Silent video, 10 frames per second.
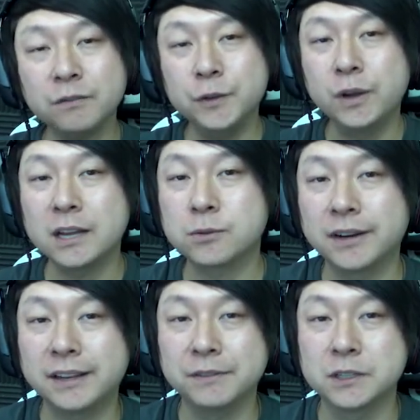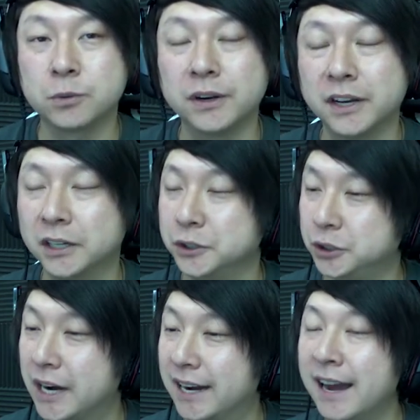If you guys want to give this one a
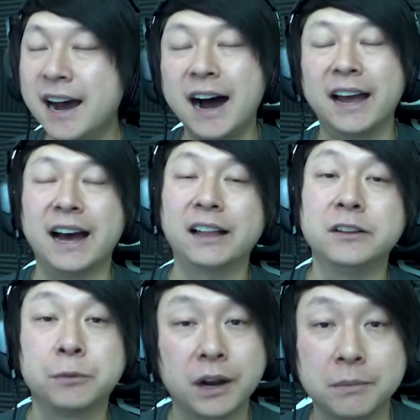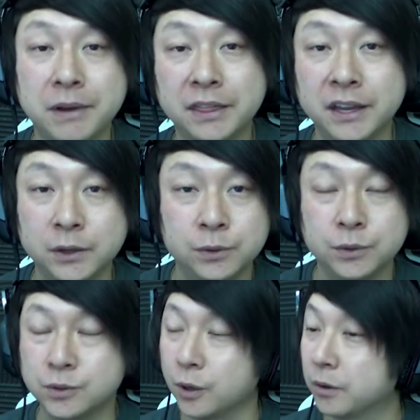shot, I highly recommend that you
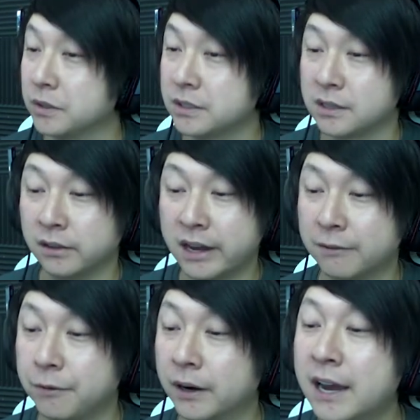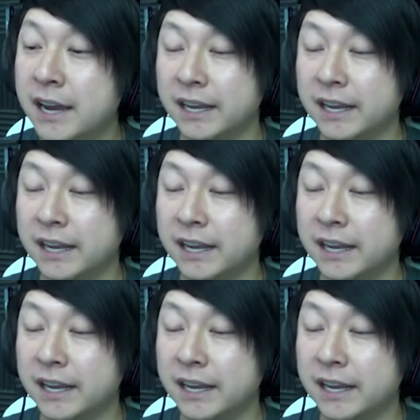do so because it's a lot of fun.